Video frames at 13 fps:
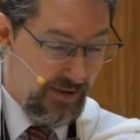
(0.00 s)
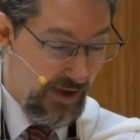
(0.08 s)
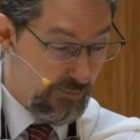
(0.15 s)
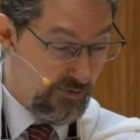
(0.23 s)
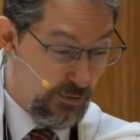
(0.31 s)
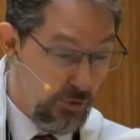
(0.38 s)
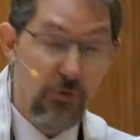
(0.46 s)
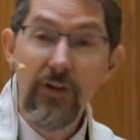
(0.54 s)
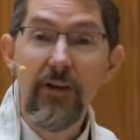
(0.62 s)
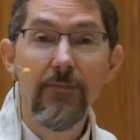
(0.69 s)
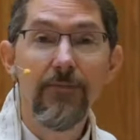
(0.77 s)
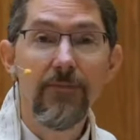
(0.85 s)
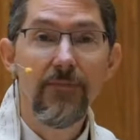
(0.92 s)

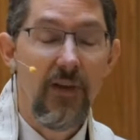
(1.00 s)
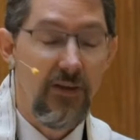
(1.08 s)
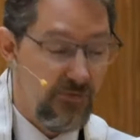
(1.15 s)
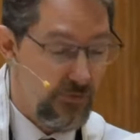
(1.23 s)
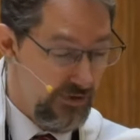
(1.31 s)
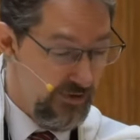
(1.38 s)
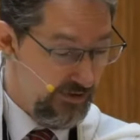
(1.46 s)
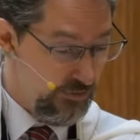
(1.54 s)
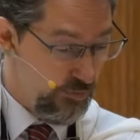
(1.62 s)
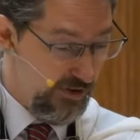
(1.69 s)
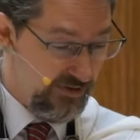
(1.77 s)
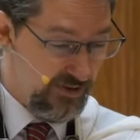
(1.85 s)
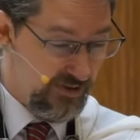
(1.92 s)
absolutely. And for this
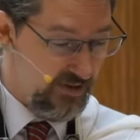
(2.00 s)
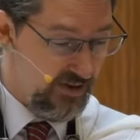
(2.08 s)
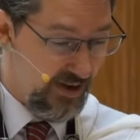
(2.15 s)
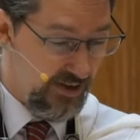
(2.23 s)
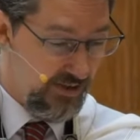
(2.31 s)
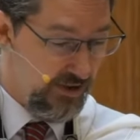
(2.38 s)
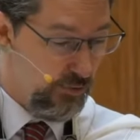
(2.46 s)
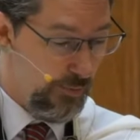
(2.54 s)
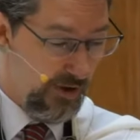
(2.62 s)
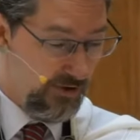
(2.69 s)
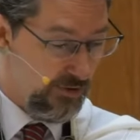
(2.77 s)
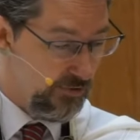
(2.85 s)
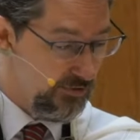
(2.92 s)
reason, I think
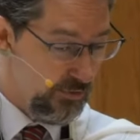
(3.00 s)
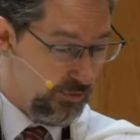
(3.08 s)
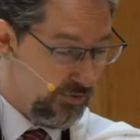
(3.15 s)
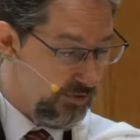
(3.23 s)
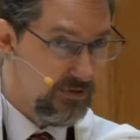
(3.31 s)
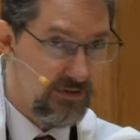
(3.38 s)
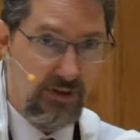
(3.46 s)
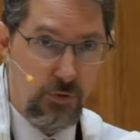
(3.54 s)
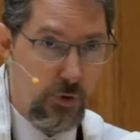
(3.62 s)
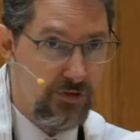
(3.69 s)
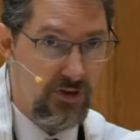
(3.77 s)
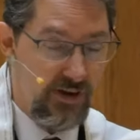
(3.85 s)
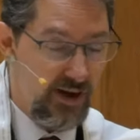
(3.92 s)
rabbinical schools, and
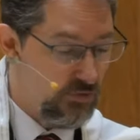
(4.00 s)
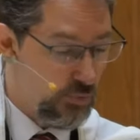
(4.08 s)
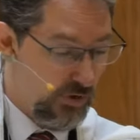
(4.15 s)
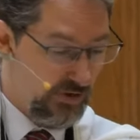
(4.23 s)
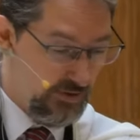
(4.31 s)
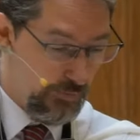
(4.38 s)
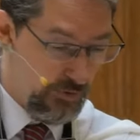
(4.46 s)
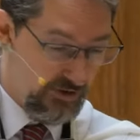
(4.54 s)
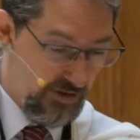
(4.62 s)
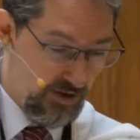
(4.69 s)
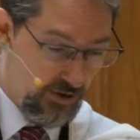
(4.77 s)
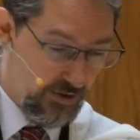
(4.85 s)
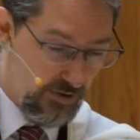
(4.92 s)
Orthodox ones in
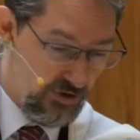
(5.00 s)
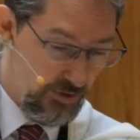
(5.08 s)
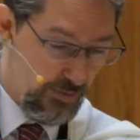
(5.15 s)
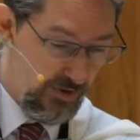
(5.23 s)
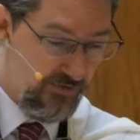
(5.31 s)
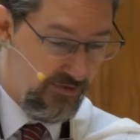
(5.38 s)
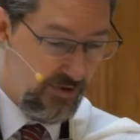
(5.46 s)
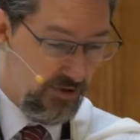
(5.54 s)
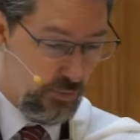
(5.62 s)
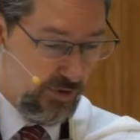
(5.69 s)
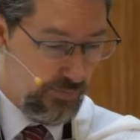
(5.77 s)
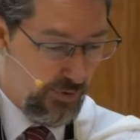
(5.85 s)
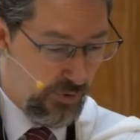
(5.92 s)
particular, should be
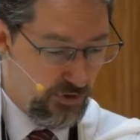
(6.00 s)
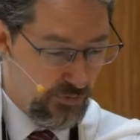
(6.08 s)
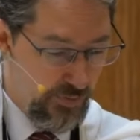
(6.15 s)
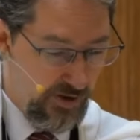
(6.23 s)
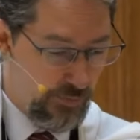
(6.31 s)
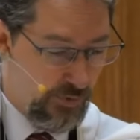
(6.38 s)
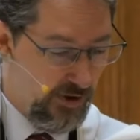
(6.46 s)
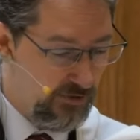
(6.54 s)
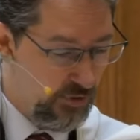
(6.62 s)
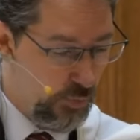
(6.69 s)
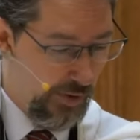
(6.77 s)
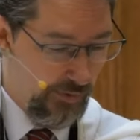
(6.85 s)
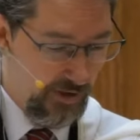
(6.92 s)
filled with
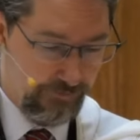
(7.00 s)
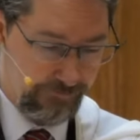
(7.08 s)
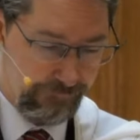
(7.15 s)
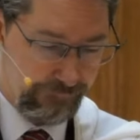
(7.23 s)
postmenopausal women,